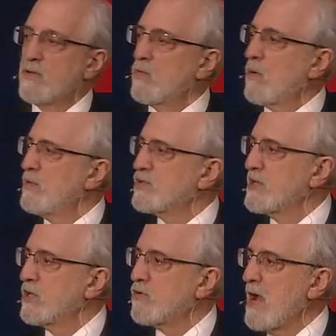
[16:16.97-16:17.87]

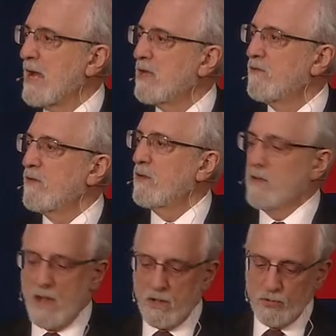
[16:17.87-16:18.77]
enormously attractive
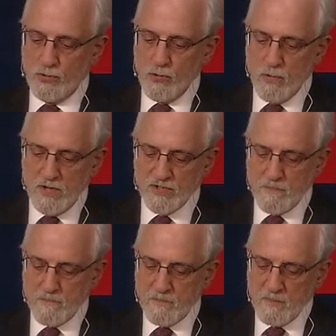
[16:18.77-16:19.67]
tourism,